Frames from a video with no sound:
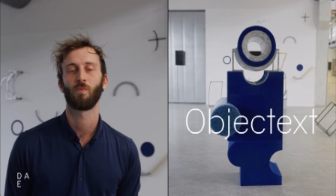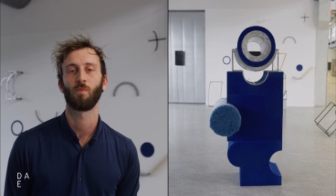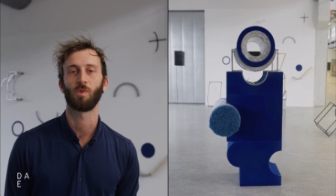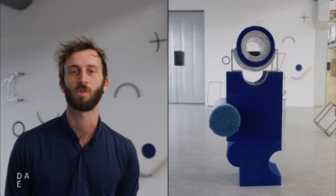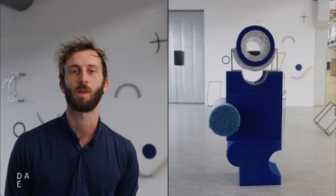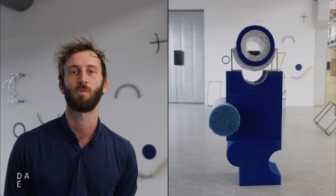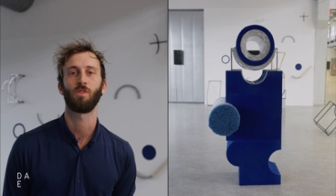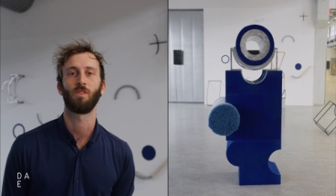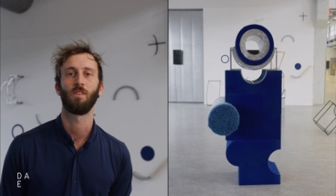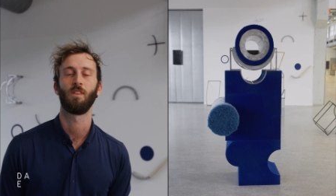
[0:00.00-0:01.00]

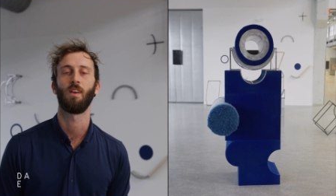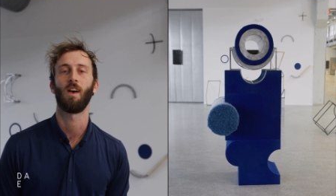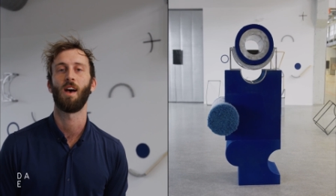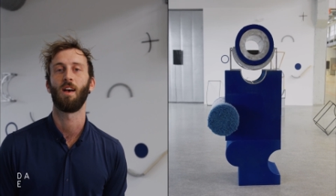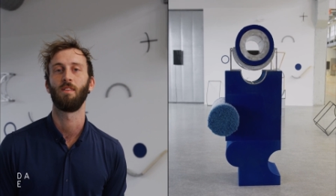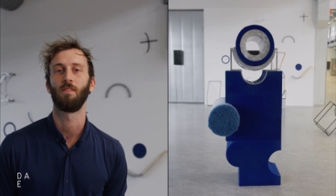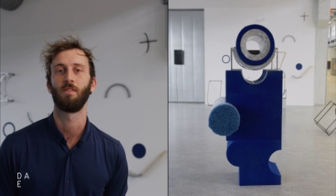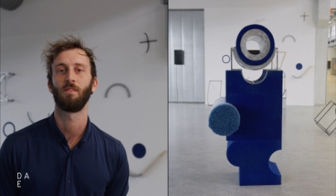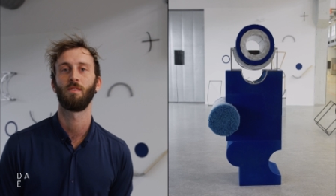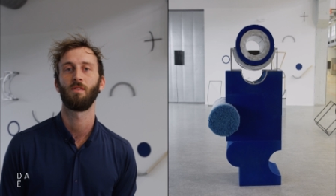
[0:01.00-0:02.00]
perception, and
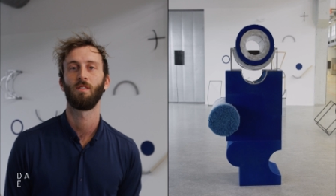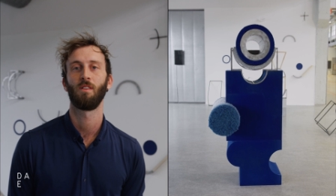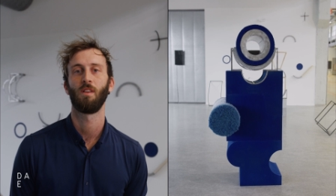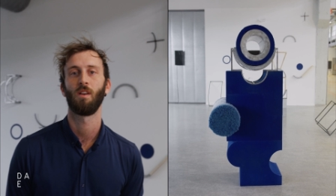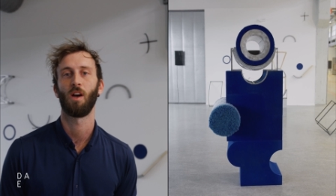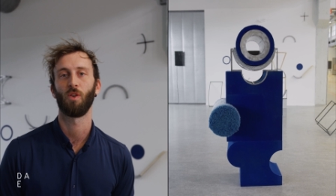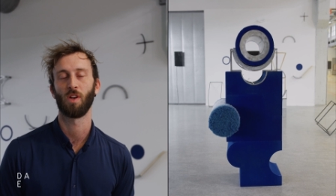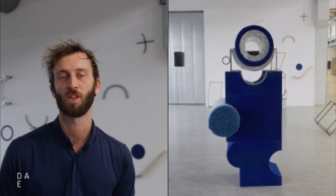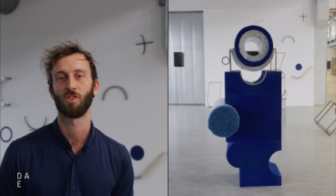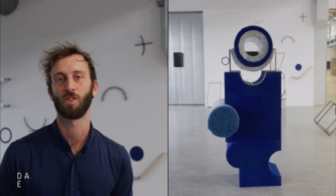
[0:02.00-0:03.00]
our
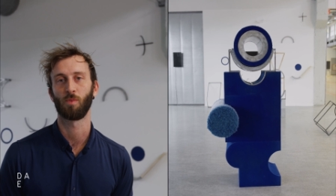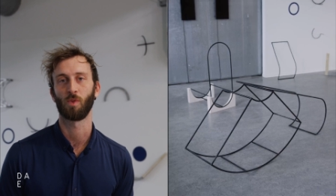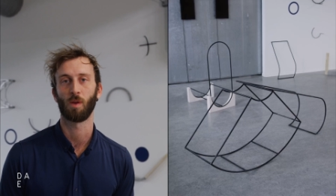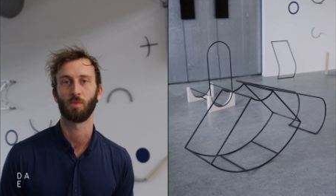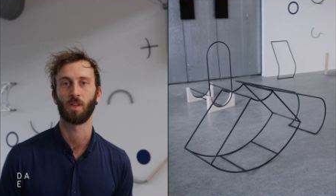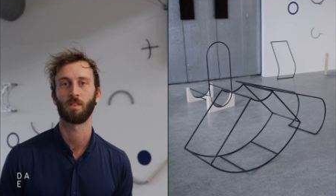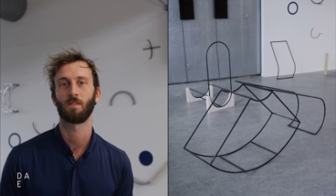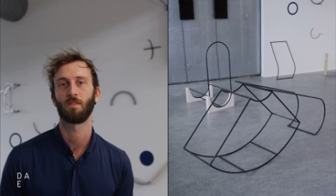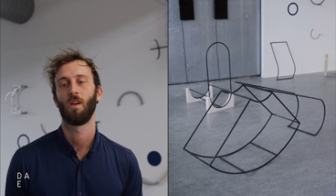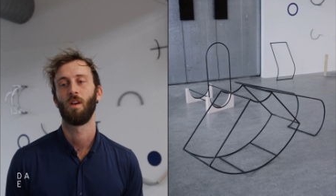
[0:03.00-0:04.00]
relationship with objects.